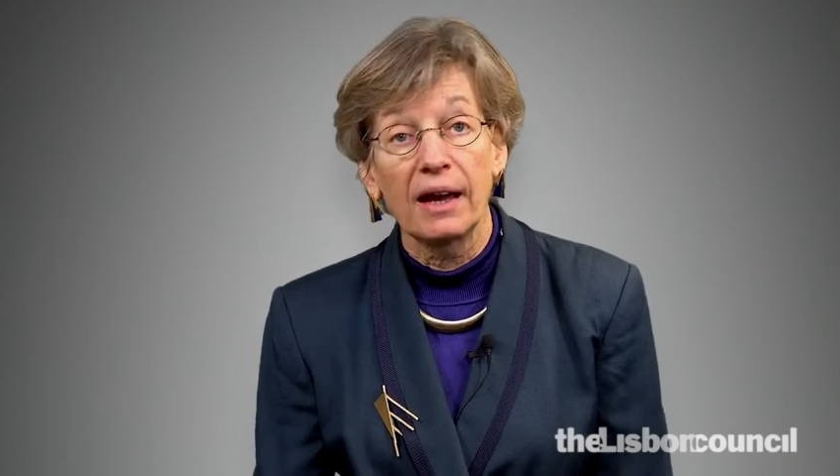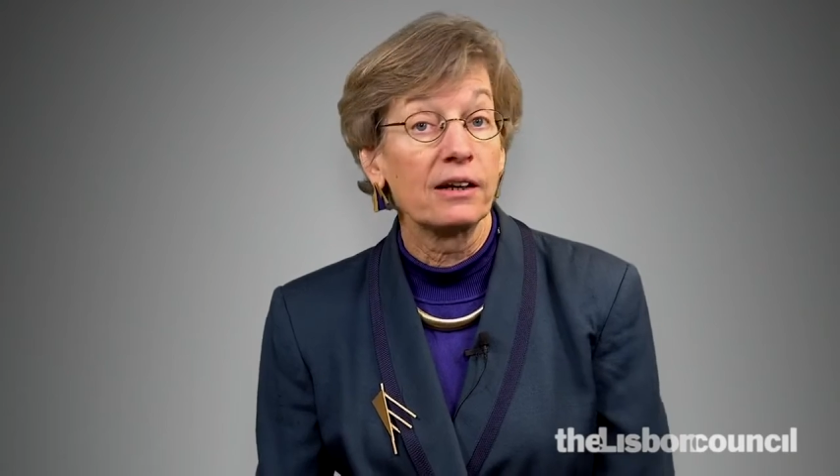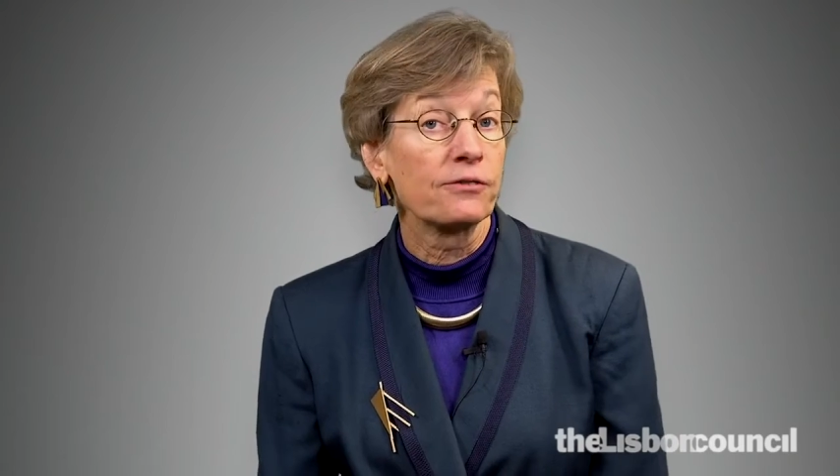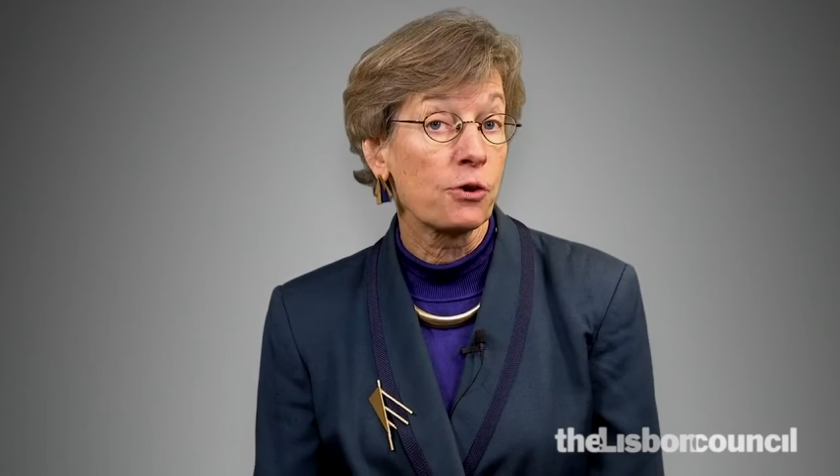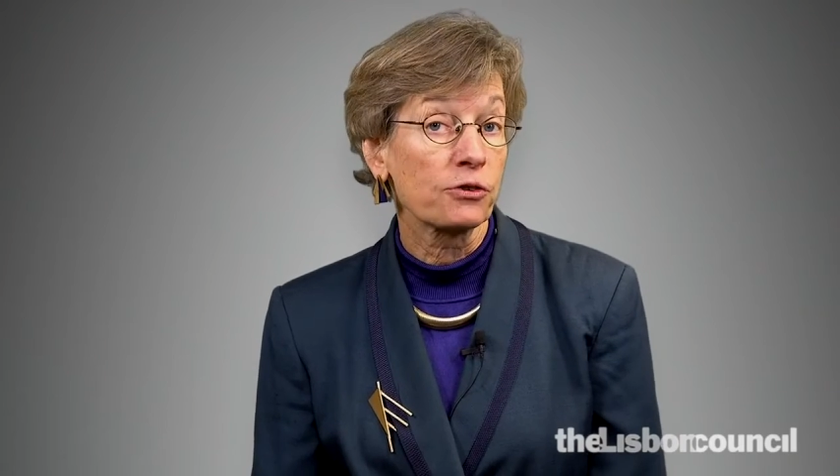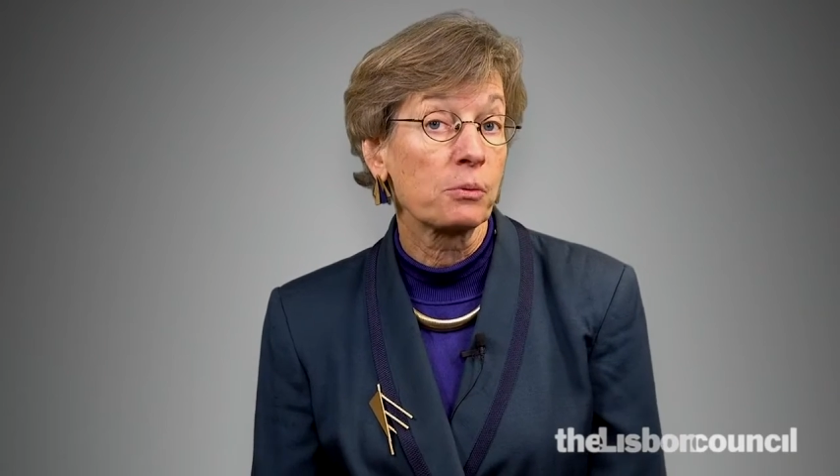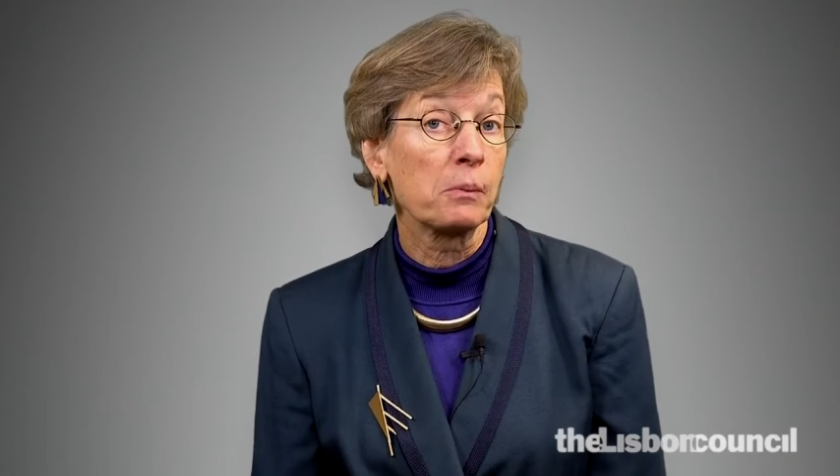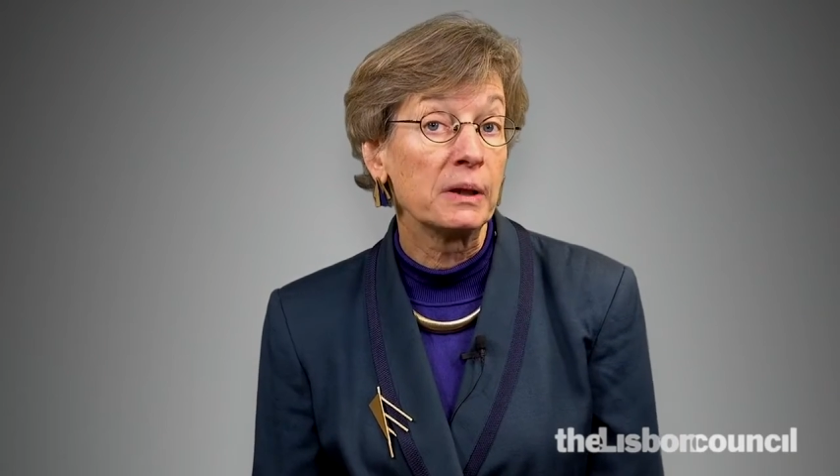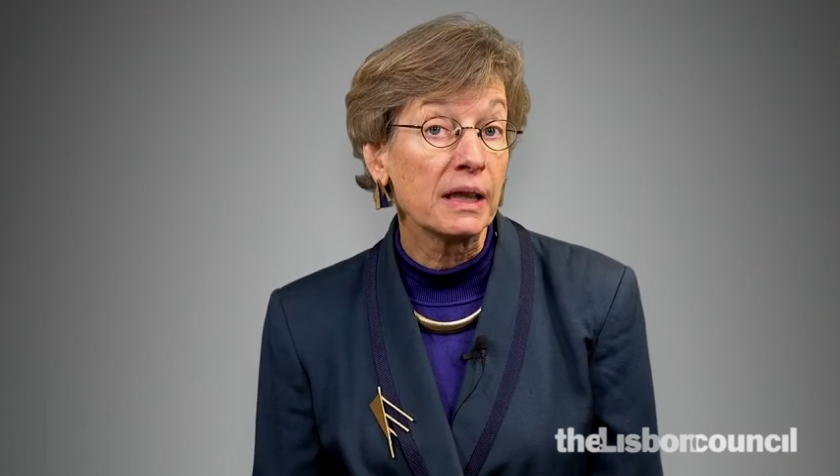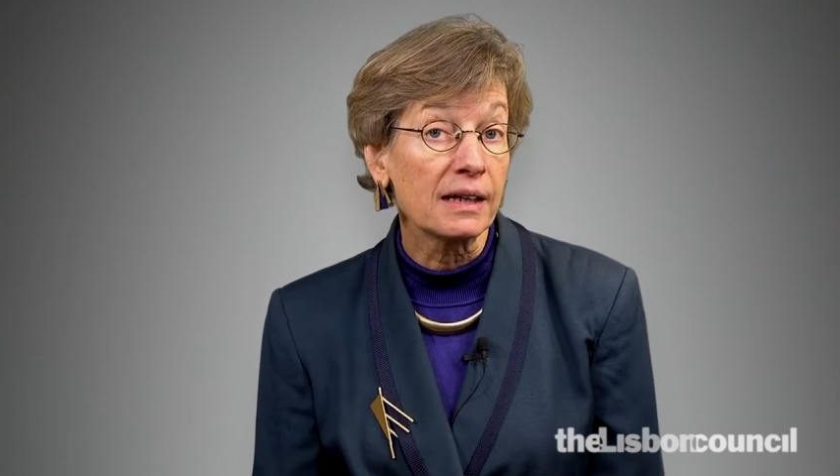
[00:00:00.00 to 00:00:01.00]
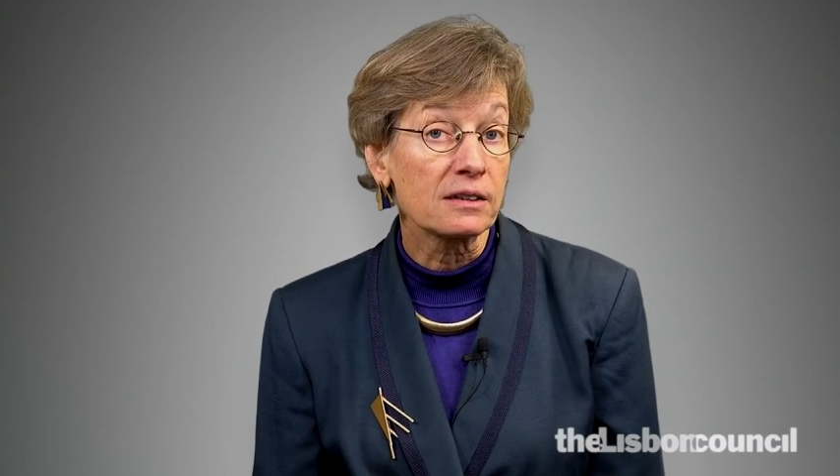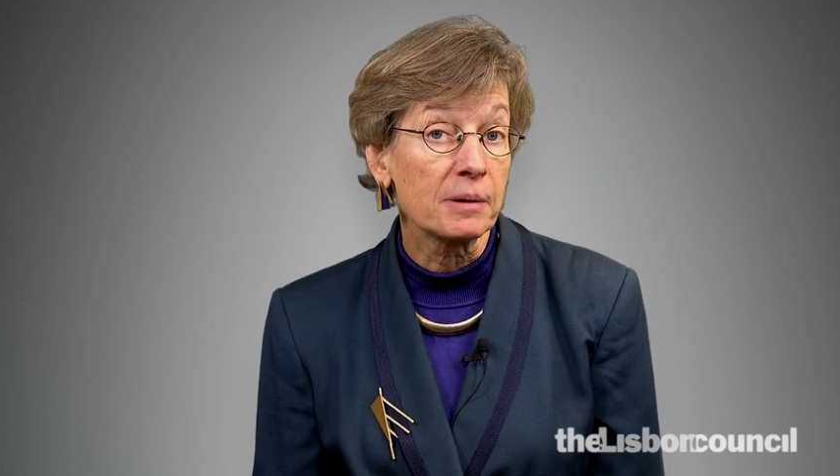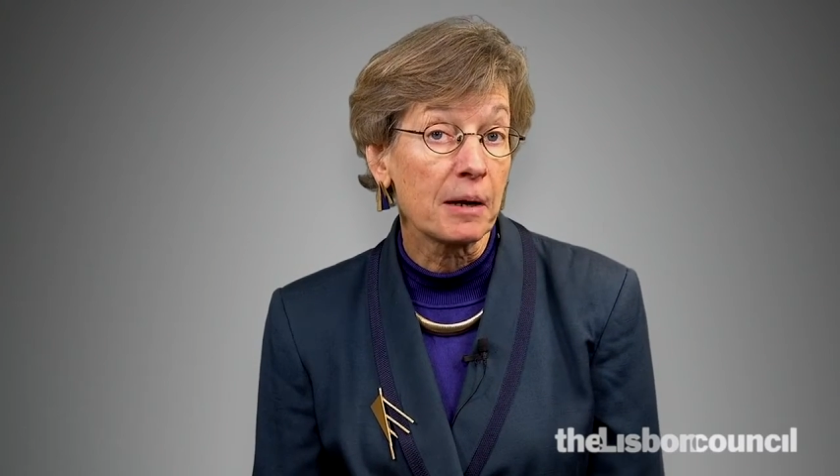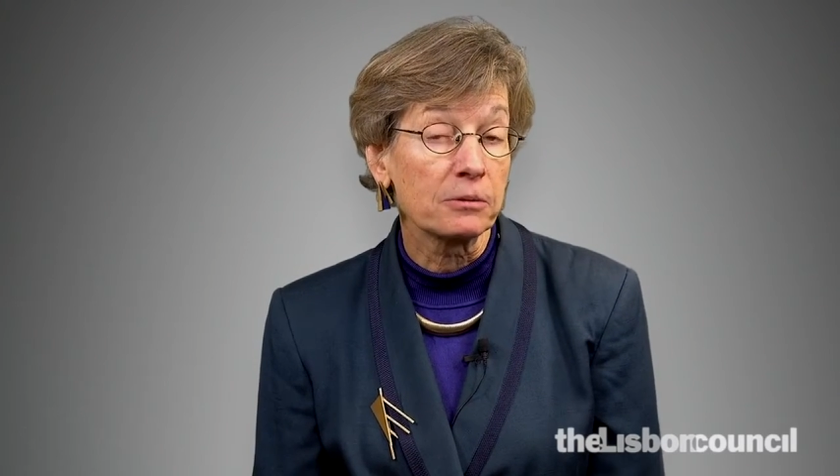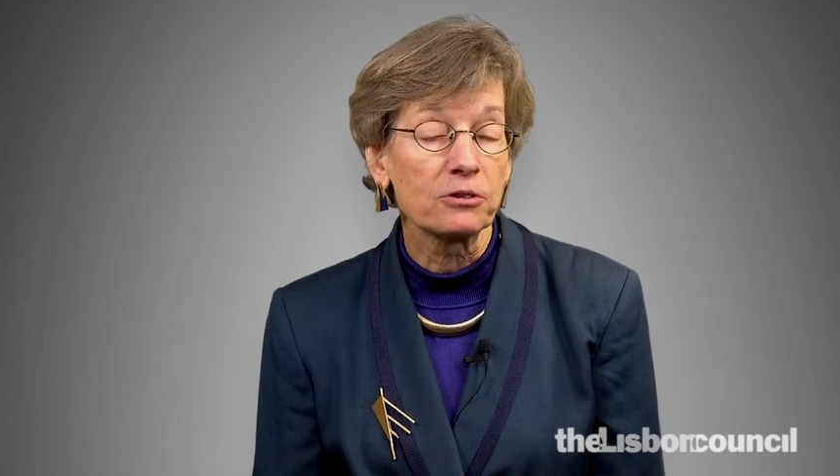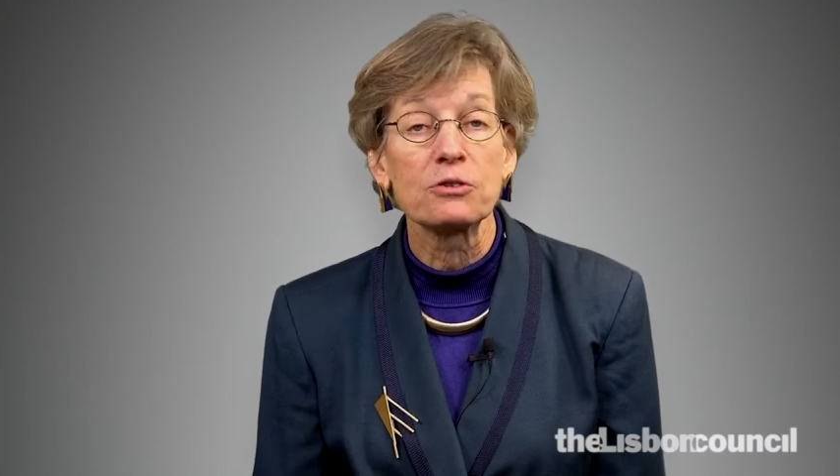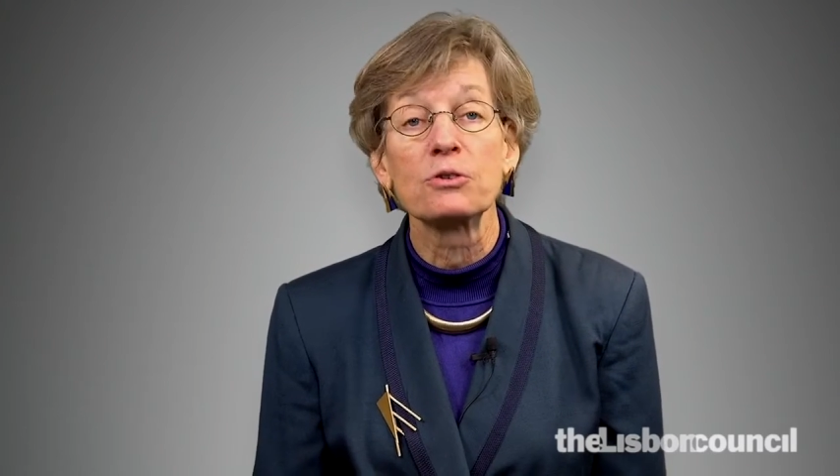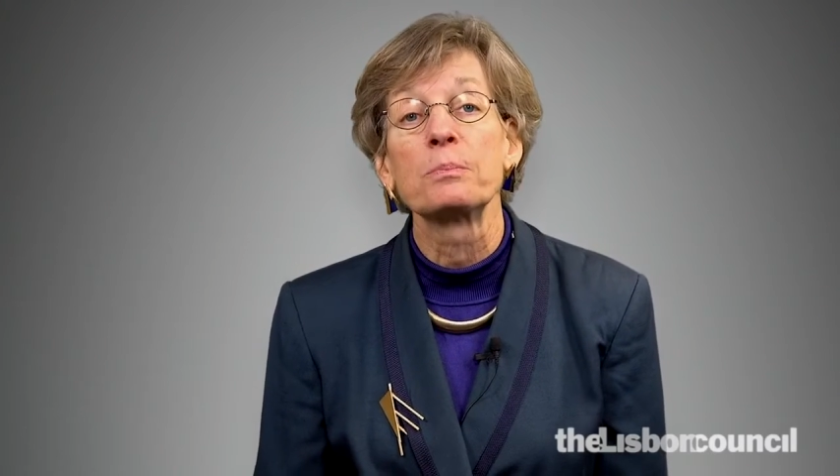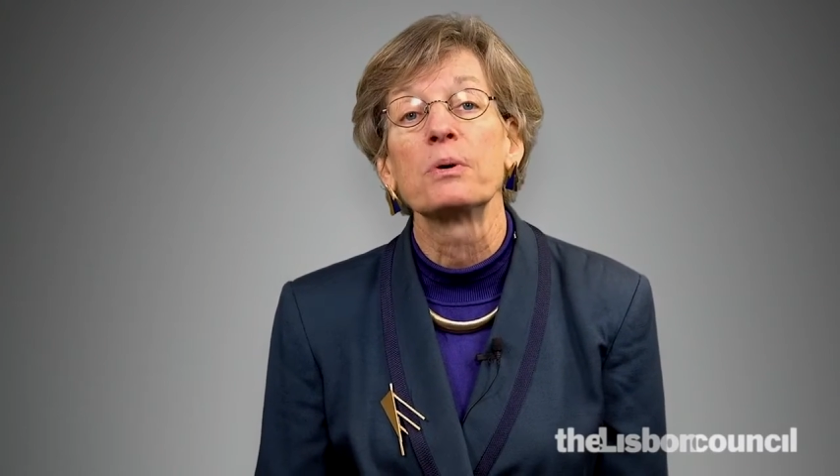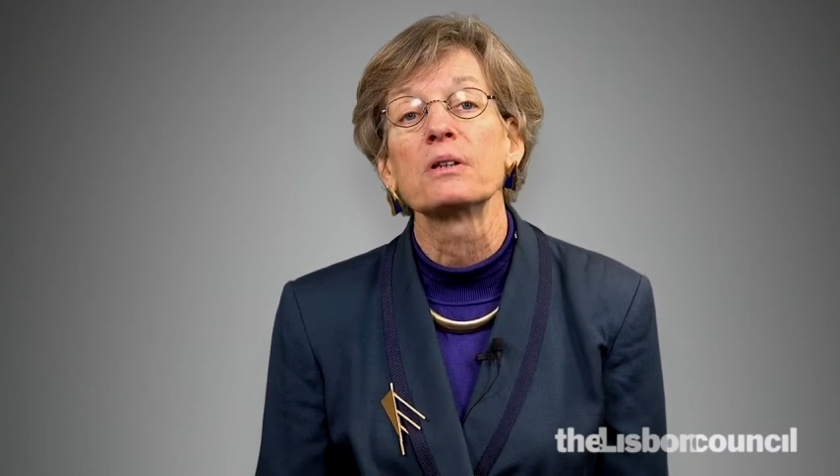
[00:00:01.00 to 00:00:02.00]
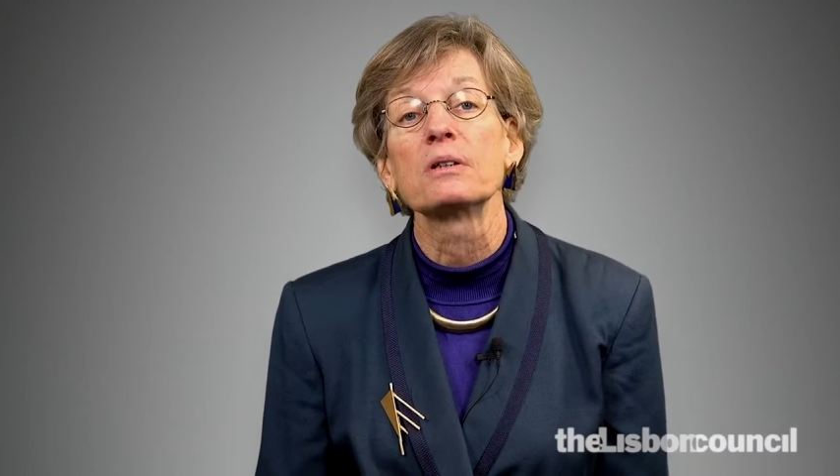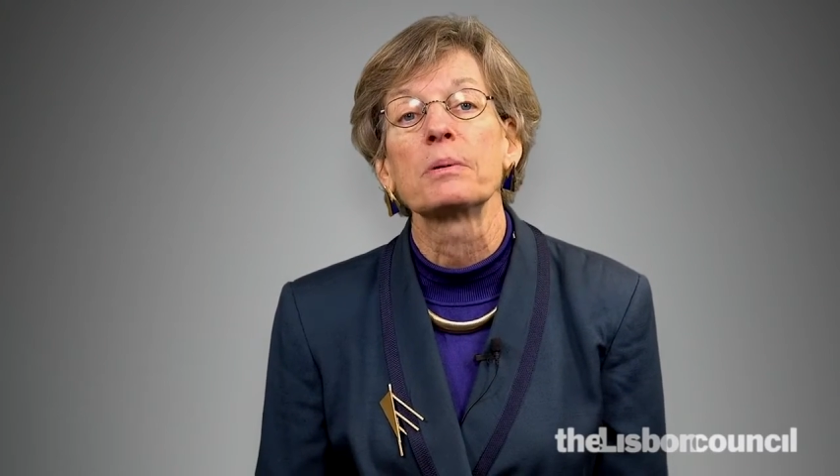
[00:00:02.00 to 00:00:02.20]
And of course, what we'd like to be able to do is put into